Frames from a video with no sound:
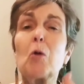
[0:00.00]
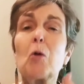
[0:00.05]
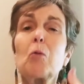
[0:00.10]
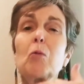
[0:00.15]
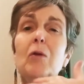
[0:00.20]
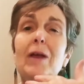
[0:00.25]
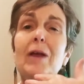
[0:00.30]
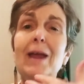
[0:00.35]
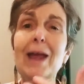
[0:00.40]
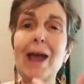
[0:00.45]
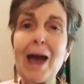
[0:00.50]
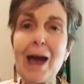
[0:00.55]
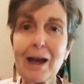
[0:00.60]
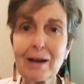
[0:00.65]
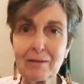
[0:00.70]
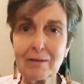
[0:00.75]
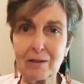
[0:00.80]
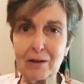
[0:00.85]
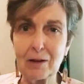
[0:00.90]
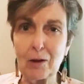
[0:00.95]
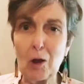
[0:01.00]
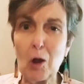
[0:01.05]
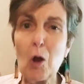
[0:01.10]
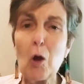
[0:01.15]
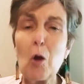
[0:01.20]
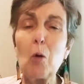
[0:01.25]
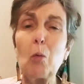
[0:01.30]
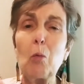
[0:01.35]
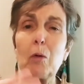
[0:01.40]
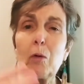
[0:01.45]
reacting
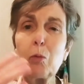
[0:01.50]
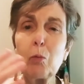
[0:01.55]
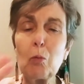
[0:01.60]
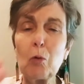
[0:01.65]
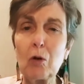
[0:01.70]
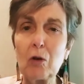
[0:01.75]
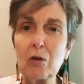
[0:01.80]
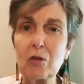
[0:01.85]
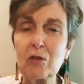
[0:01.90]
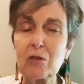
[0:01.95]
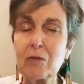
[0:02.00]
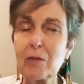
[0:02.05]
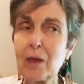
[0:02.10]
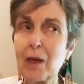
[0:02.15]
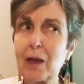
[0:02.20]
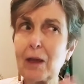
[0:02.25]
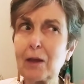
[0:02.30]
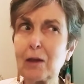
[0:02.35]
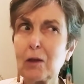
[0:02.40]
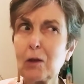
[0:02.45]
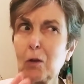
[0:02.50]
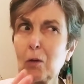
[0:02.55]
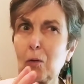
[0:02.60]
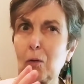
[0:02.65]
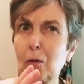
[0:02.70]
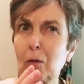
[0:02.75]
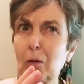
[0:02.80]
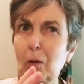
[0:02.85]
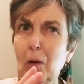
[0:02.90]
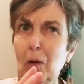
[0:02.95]
with words that
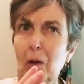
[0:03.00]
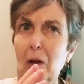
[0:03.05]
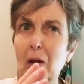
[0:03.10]
you're